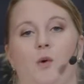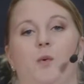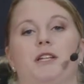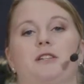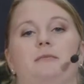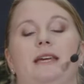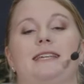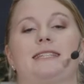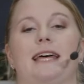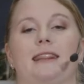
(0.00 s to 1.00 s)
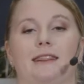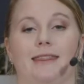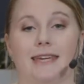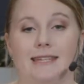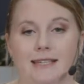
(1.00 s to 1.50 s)
which means that
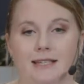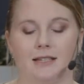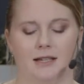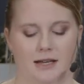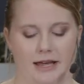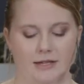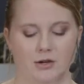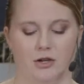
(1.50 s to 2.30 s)
this is